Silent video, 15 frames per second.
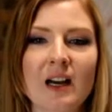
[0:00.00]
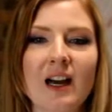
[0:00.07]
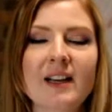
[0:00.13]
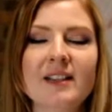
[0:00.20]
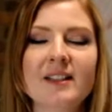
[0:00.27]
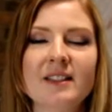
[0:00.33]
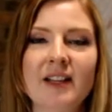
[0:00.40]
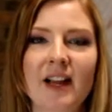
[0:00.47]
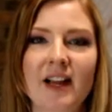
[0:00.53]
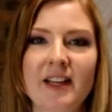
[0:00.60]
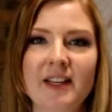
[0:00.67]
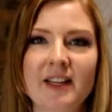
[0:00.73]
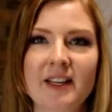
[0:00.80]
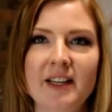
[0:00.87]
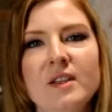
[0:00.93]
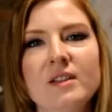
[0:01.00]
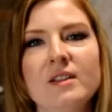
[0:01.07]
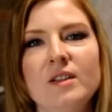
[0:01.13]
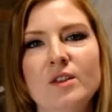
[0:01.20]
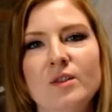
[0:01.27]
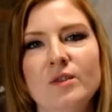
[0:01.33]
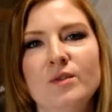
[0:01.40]
decided
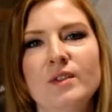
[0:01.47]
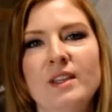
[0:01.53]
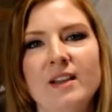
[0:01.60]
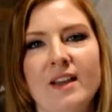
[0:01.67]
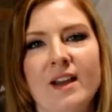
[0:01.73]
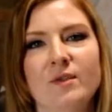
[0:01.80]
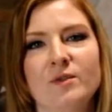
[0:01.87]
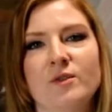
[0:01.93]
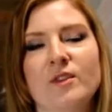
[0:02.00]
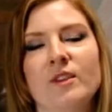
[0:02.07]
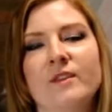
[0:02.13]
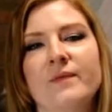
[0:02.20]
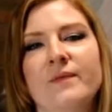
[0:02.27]
to see a counselor.